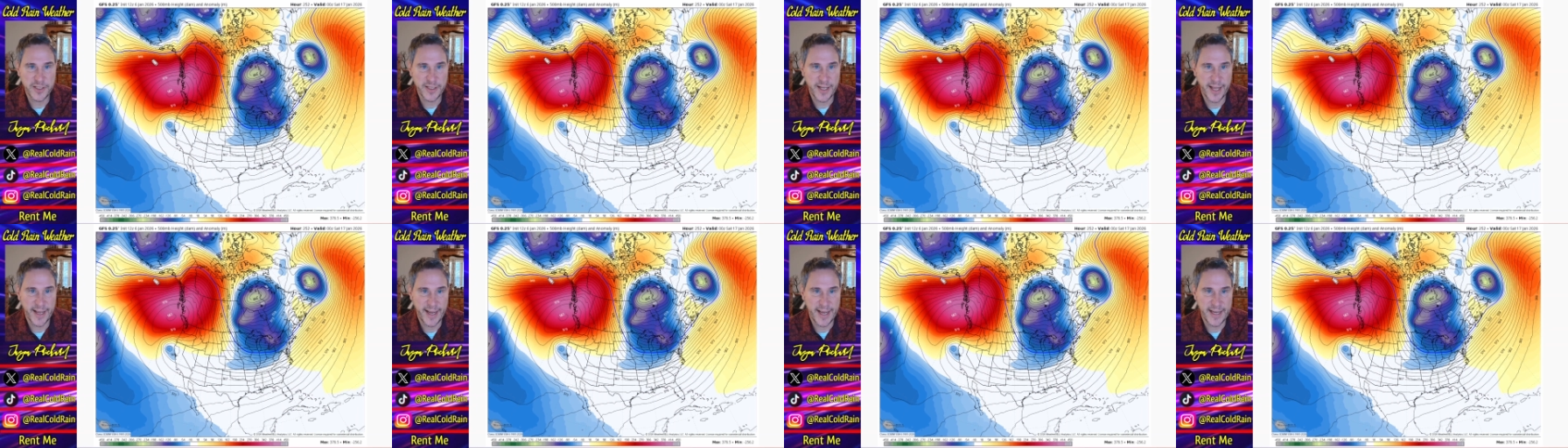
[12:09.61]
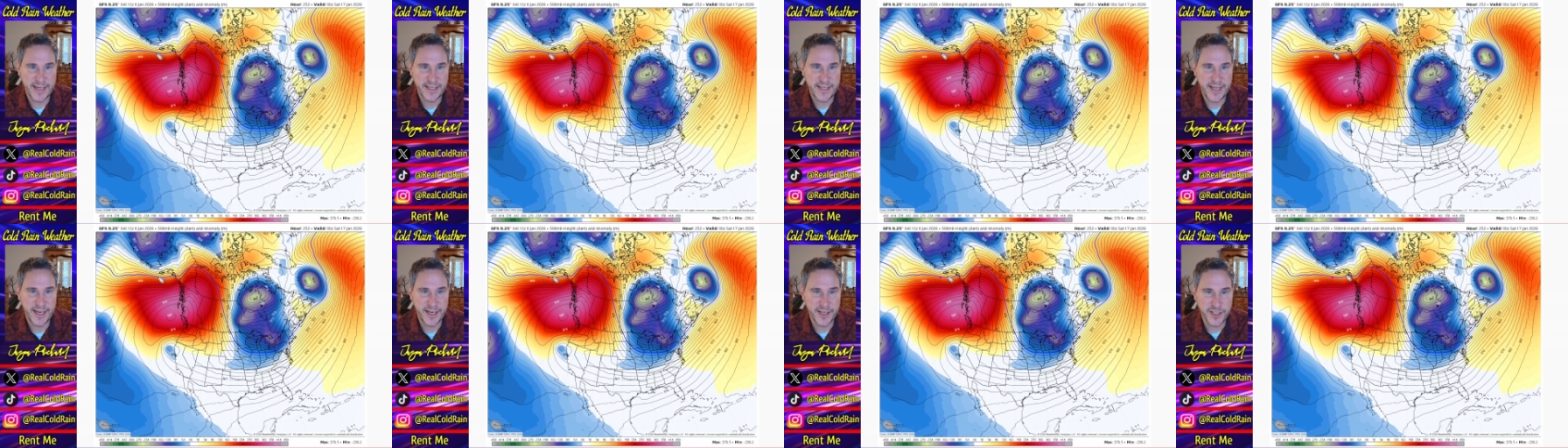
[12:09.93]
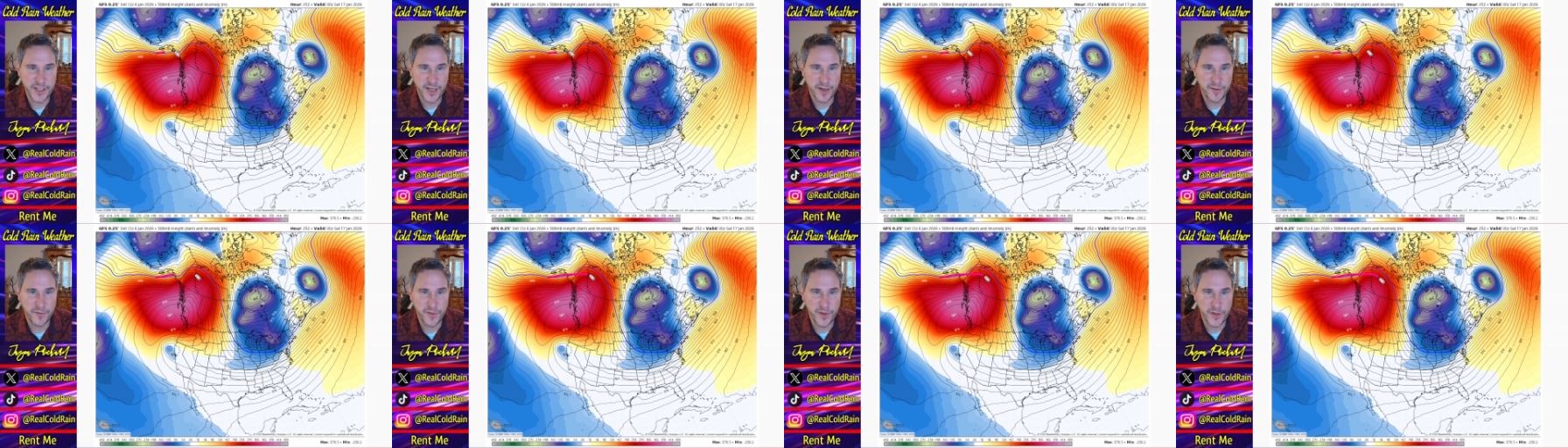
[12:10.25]
like I said,
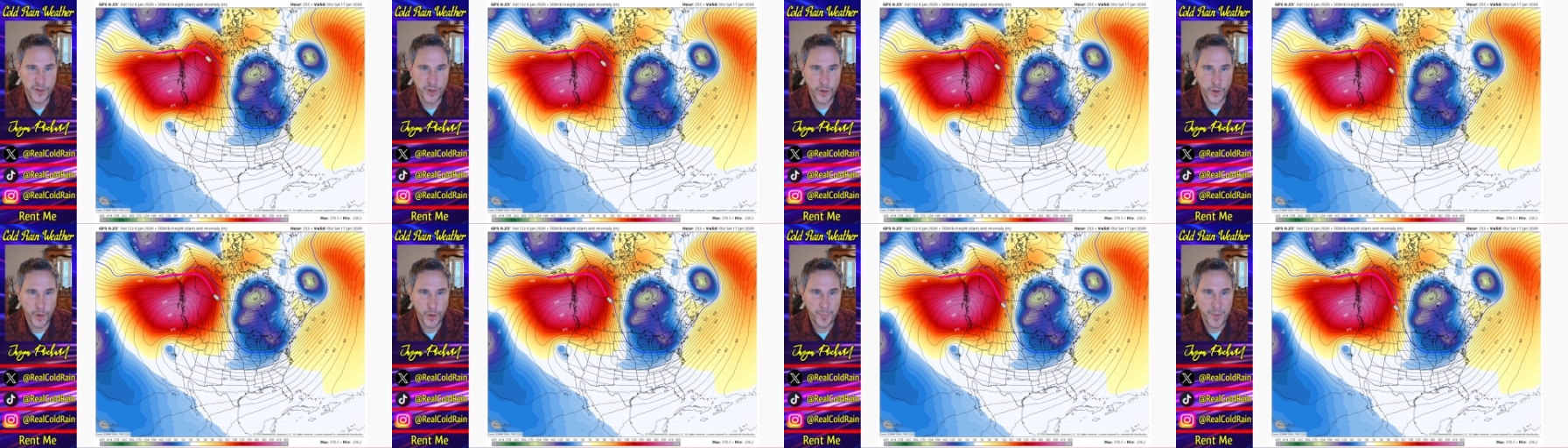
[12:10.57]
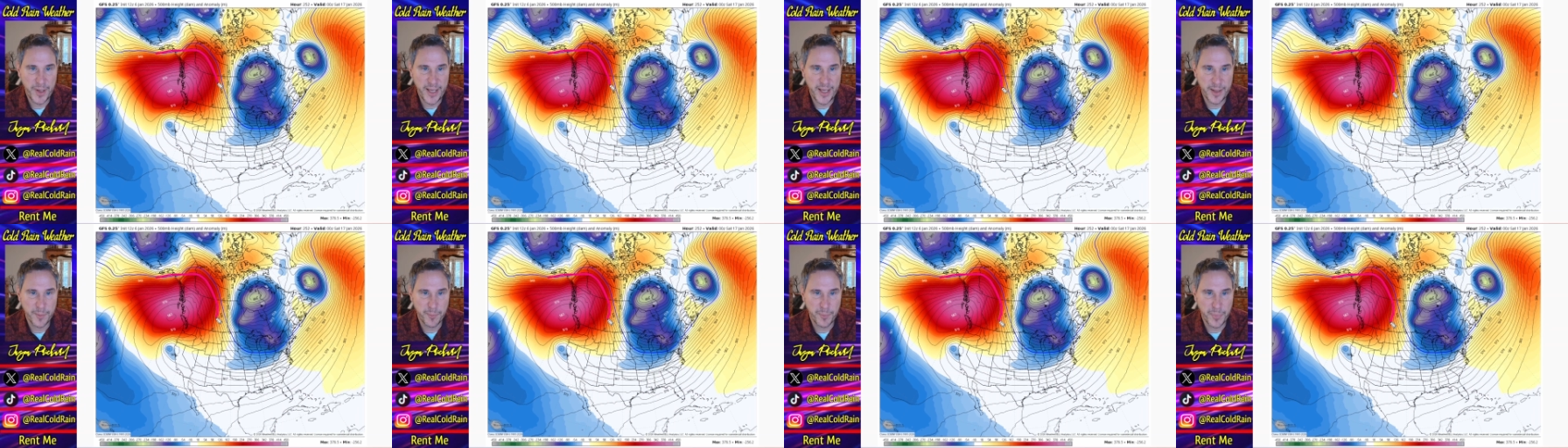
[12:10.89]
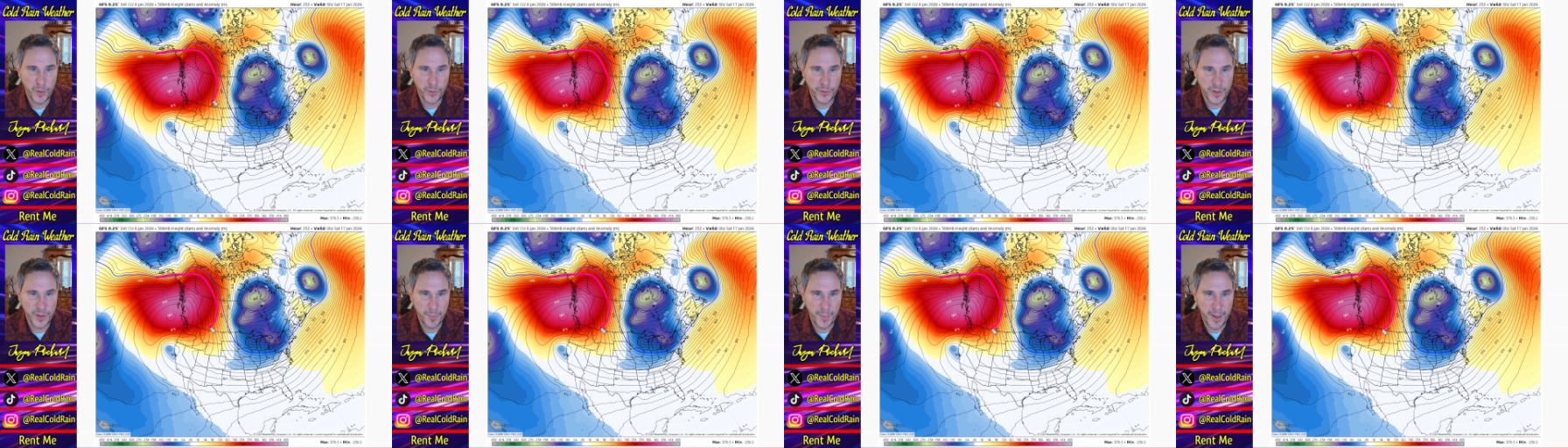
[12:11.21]
instead of the European
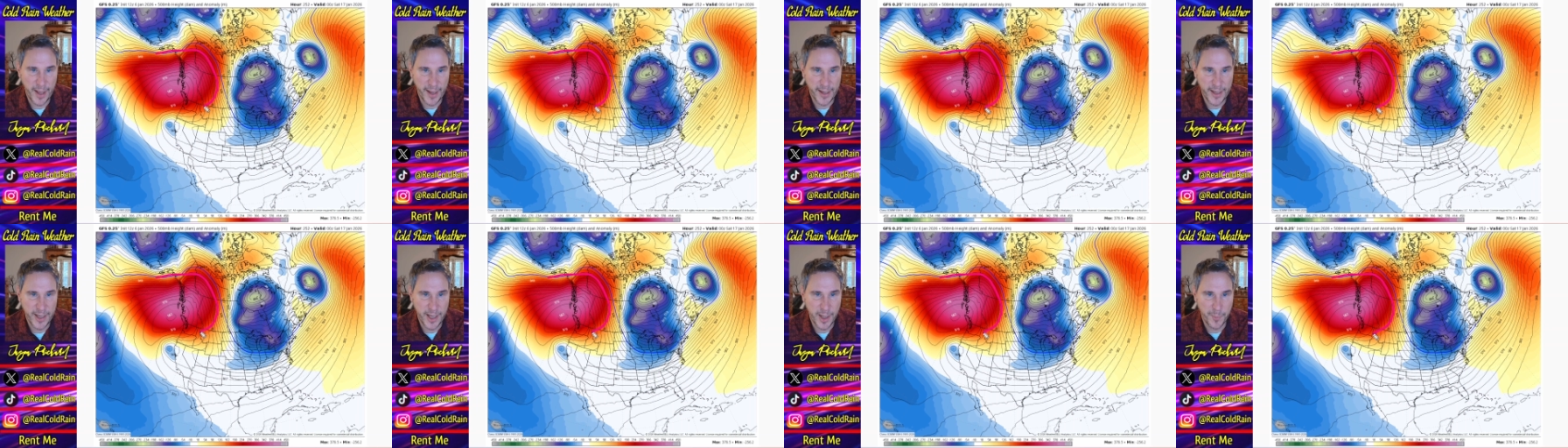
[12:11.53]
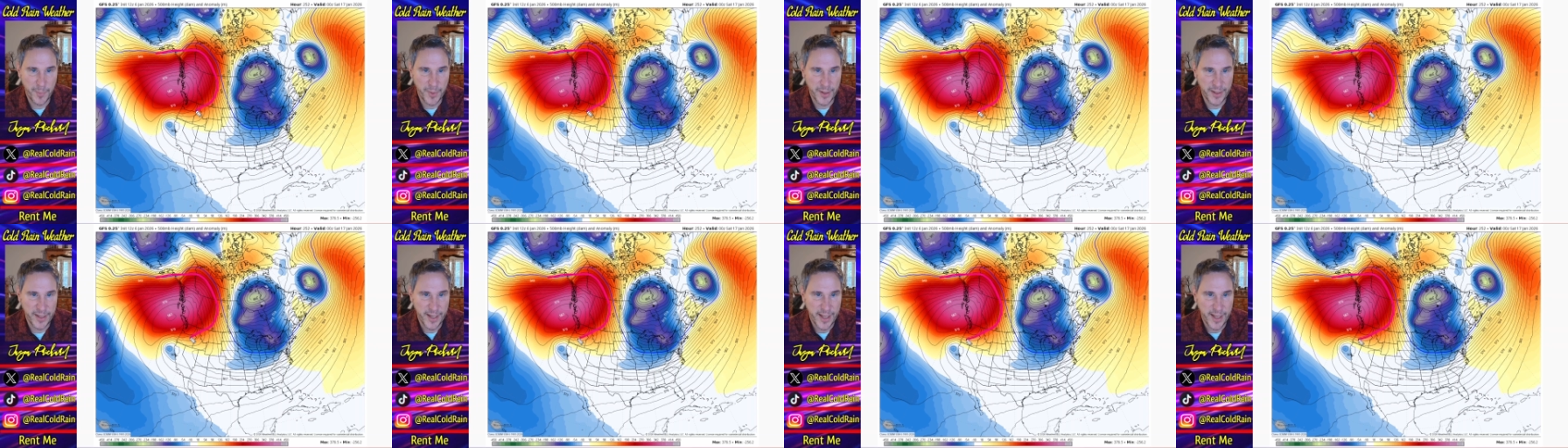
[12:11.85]
built it back up, but